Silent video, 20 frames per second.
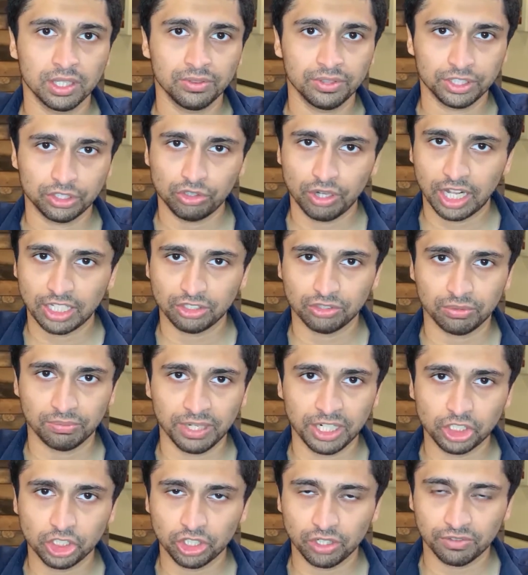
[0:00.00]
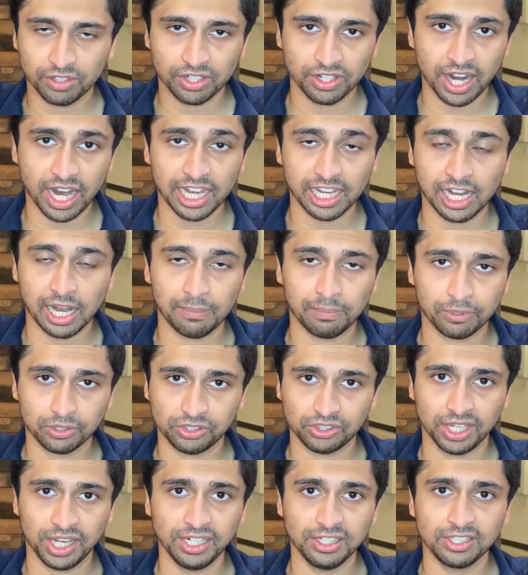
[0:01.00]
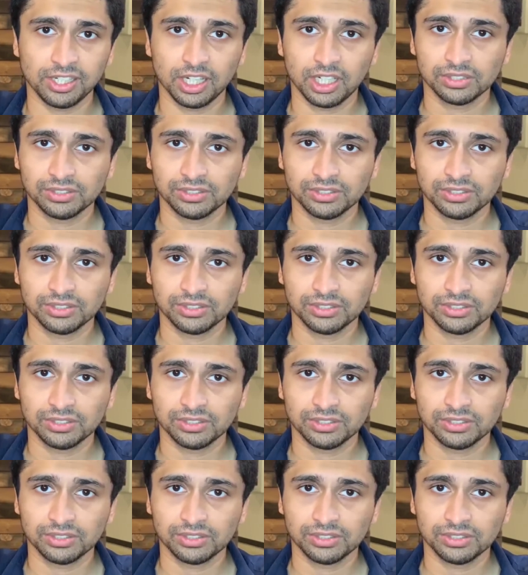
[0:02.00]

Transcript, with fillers: the transformation of the ninety-nine percent